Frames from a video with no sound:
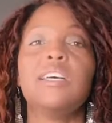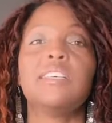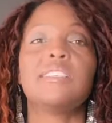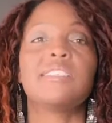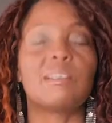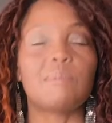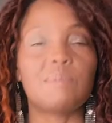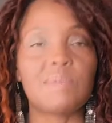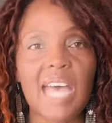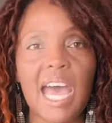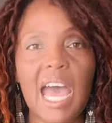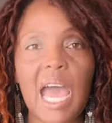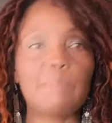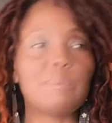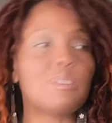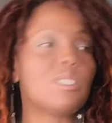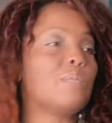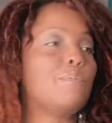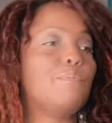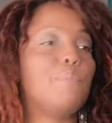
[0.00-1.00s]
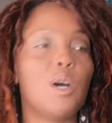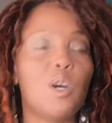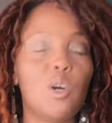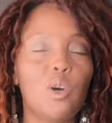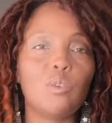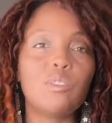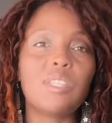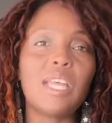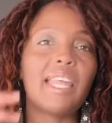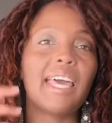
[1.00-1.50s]
Sometimes it's
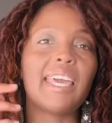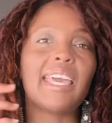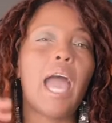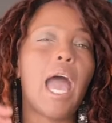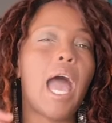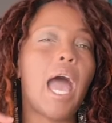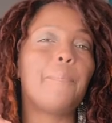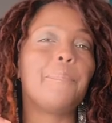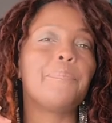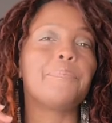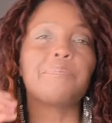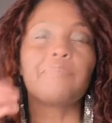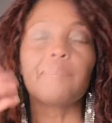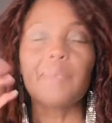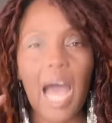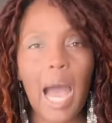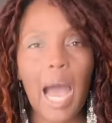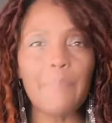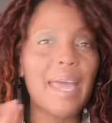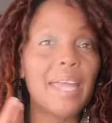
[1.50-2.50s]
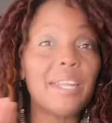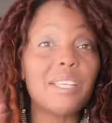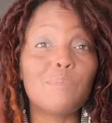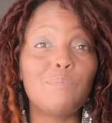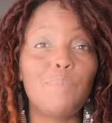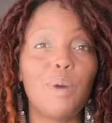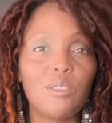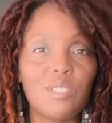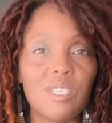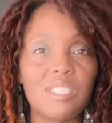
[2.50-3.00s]
bold, like I'm not as
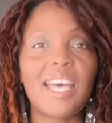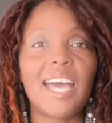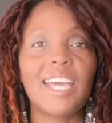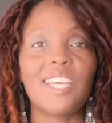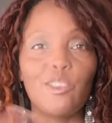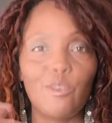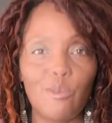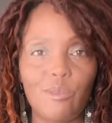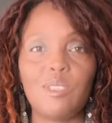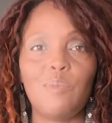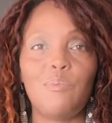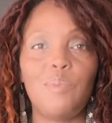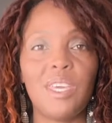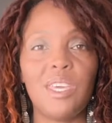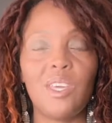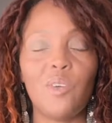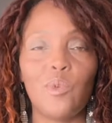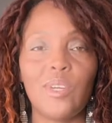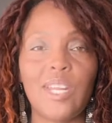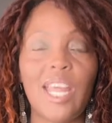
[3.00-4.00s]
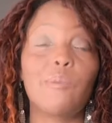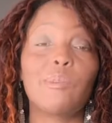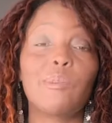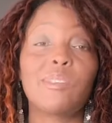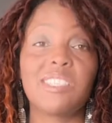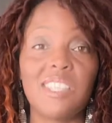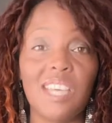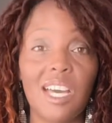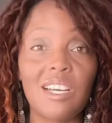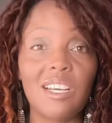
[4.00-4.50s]
bold as I used to be when I
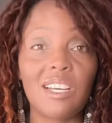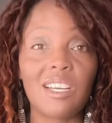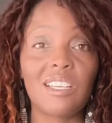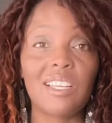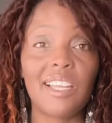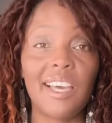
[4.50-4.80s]
was younger.